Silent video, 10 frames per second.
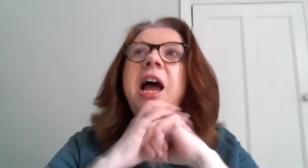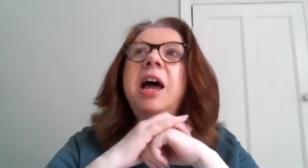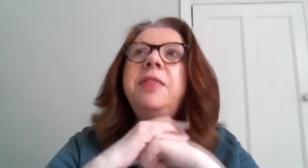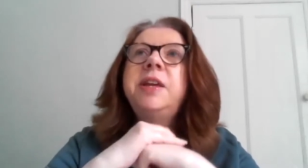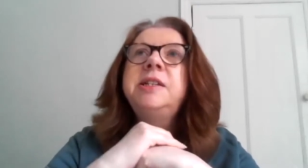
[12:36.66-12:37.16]

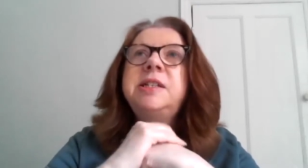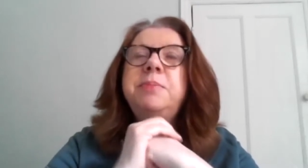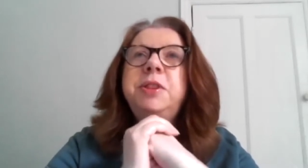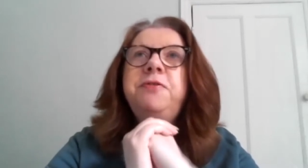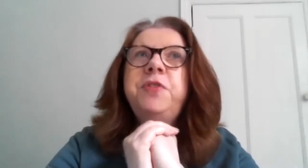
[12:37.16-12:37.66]
And then some
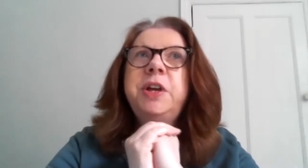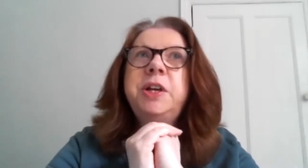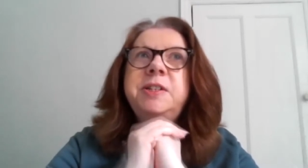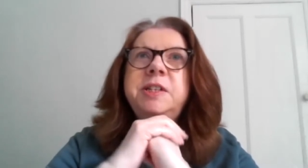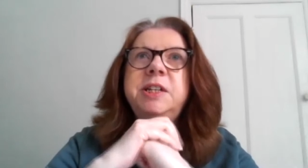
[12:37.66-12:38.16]
of the
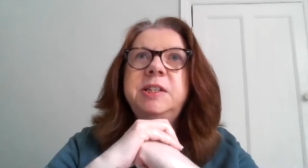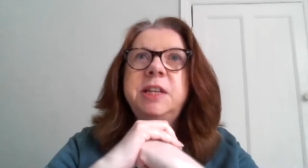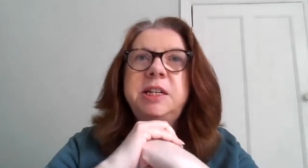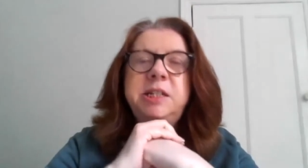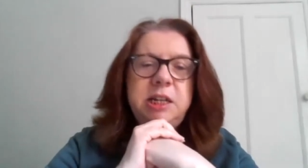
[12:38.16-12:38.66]
first
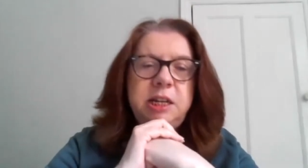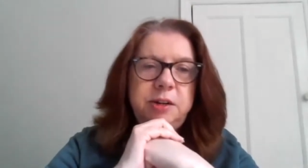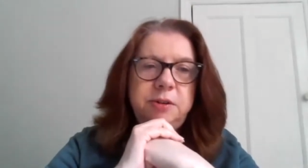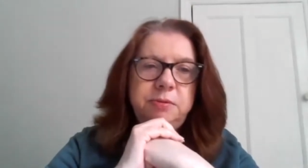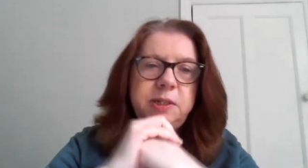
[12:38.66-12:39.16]
things they
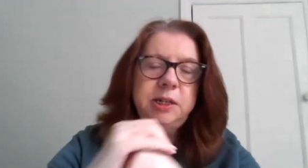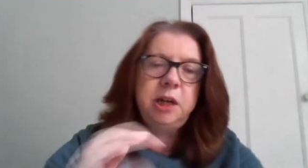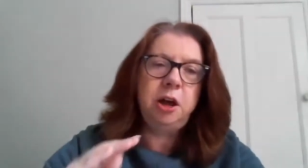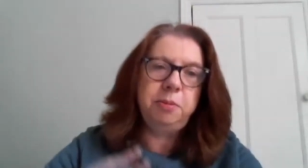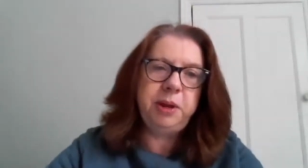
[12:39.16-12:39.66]
did was to
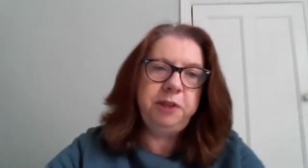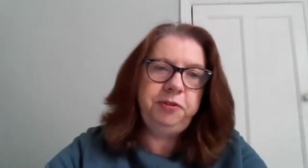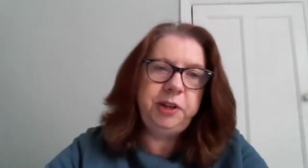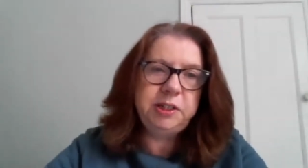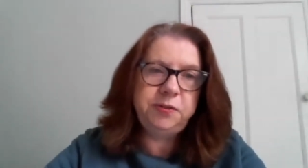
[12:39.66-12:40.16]
cut
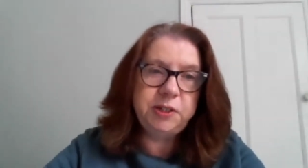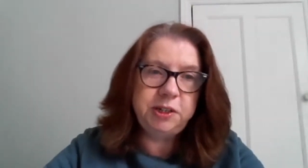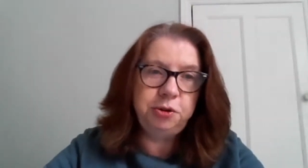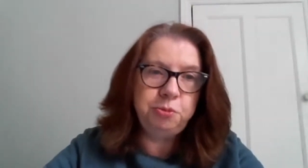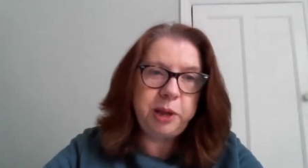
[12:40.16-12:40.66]
benefits for
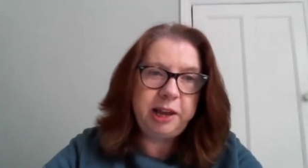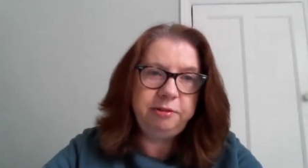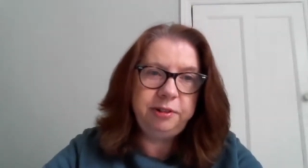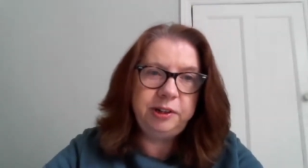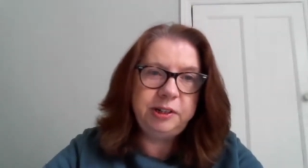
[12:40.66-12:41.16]
single
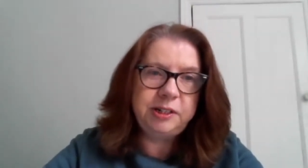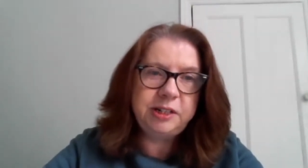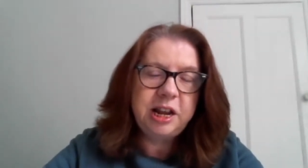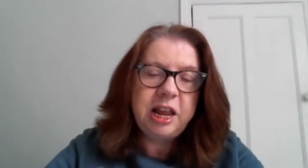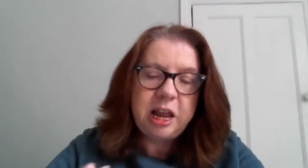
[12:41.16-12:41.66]
parents.
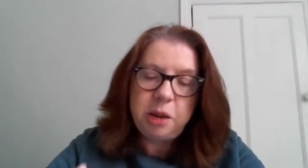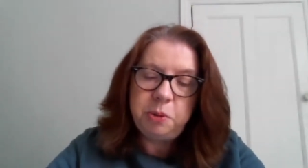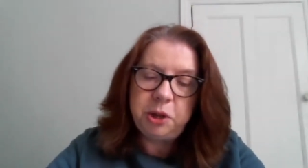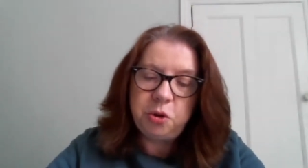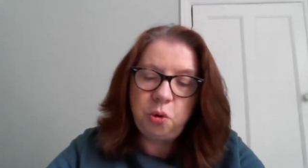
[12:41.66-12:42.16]

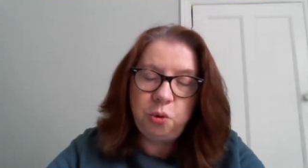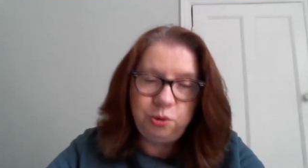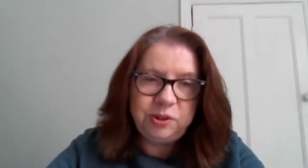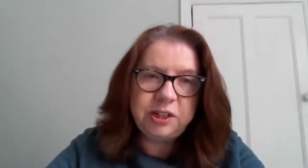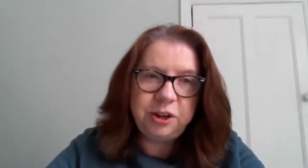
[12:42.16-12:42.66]
But
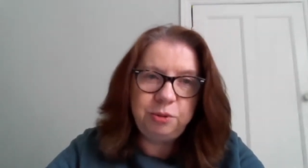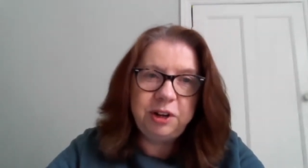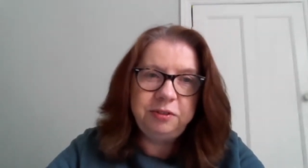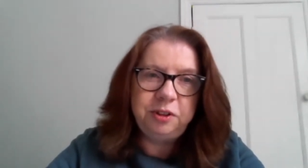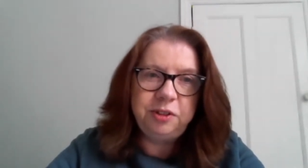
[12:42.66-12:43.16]
also
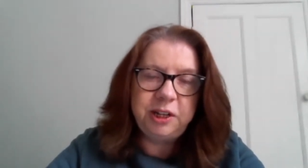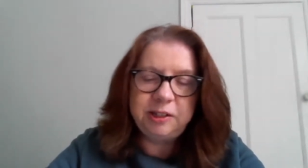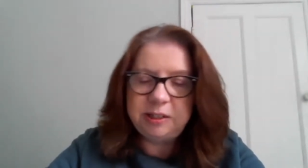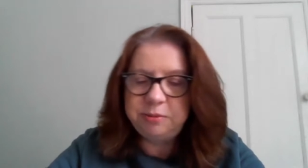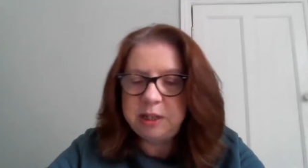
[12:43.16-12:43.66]
one of the
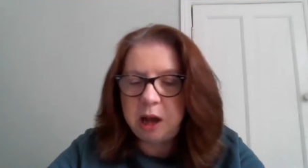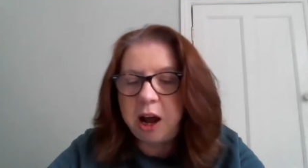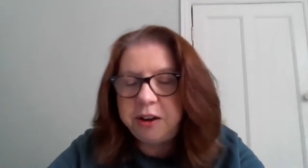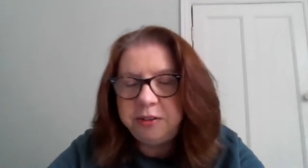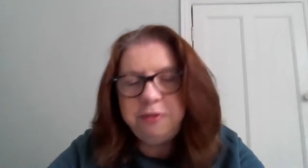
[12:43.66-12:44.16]
things that was
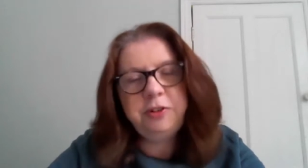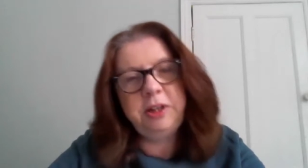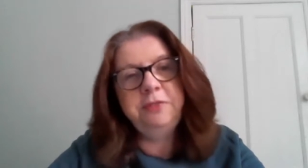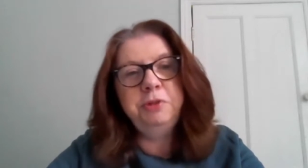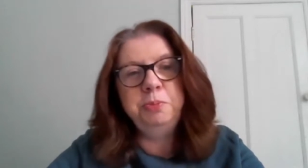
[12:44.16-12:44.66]

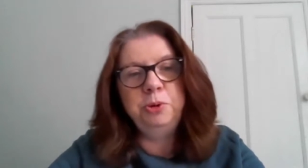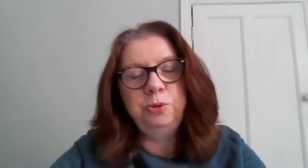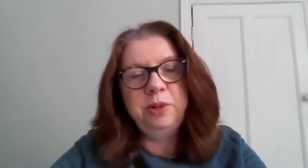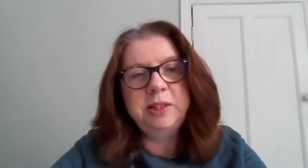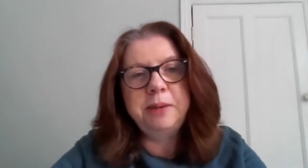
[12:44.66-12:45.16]

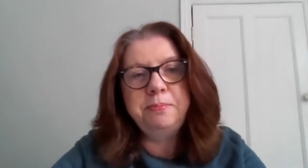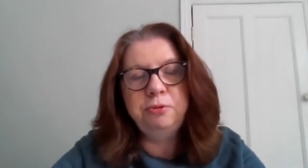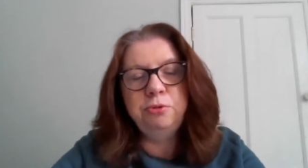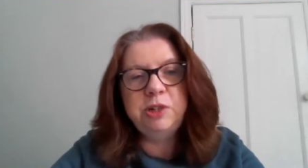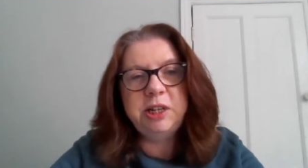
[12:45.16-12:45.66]
unforgivable is they
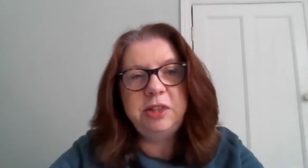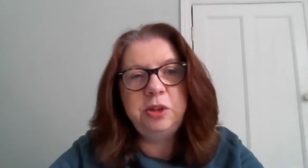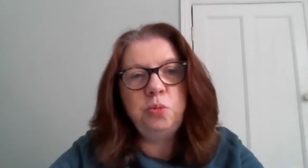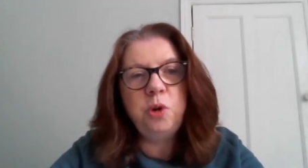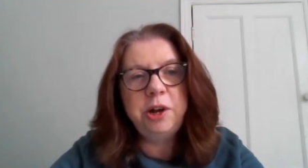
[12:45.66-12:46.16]
brought in
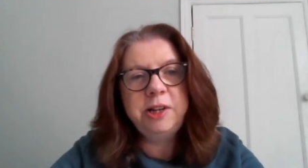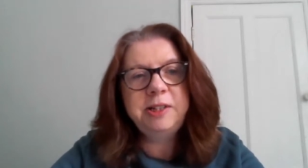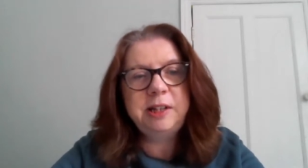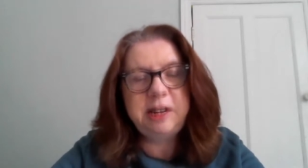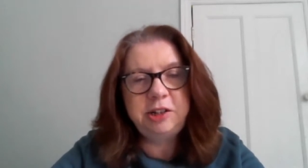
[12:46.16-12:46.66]
the
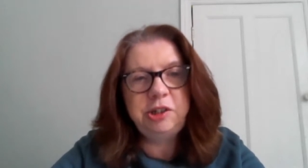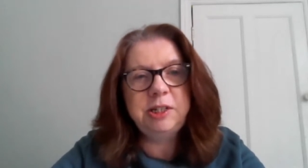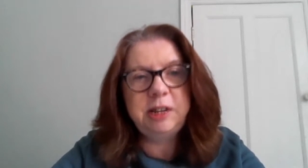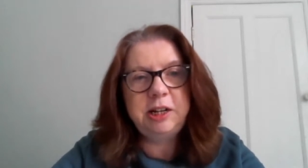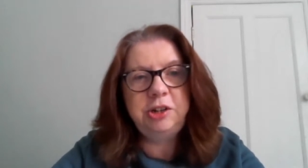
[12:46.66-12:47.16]
worst
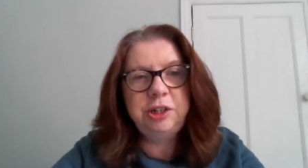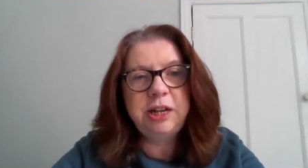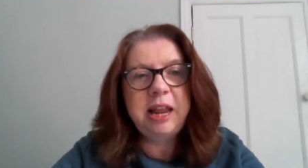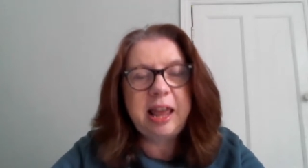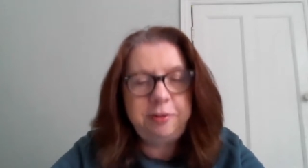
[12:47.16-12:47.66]

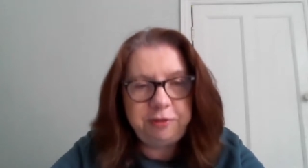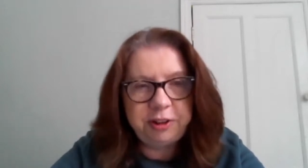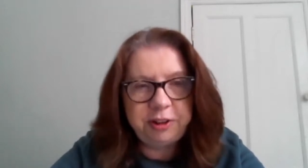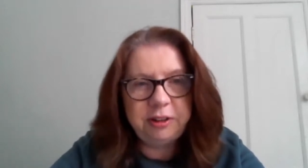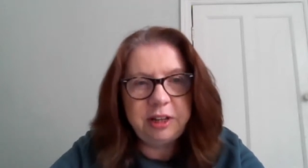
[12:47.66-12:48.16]
legislation
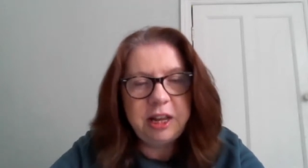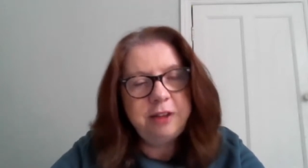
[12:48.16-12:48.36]
ever